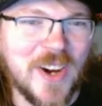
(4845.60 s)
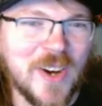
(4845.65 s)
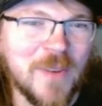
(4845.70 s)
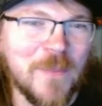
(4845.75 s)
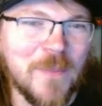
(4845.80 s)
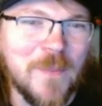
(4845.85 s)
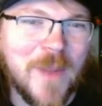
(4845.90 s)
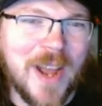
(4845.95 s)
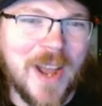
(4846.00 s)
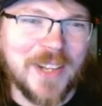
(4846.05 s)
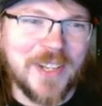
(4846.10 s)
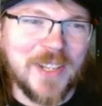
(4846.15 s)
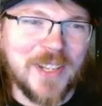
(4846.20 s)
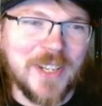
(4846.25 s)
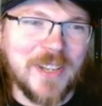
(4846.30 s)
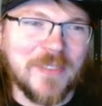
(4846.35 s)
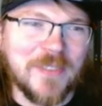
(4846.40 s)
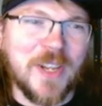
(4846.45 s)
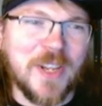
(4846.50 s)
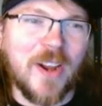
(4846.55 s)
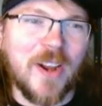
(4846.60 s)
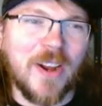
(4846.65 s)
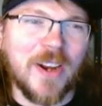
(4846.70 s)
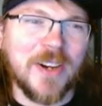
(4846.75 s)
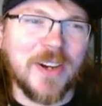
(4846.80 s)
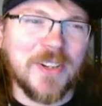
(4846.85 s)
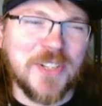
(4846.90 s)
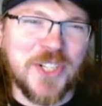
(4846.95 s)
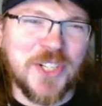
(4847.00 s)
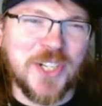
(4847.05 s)
armada of
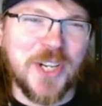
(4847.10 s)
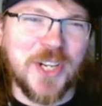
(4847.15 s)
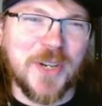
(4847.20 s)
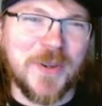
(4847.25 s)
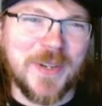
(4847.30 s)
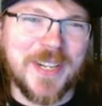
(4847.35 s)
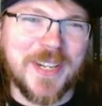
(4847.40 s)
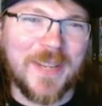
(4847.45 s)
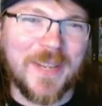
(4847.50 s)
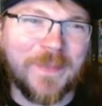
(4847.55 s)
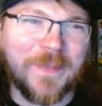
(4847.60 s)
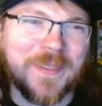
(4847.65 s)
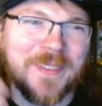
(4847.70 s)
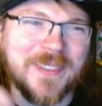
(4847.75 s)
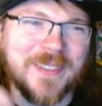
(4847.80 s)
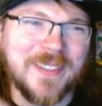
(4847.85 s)
cars showing up.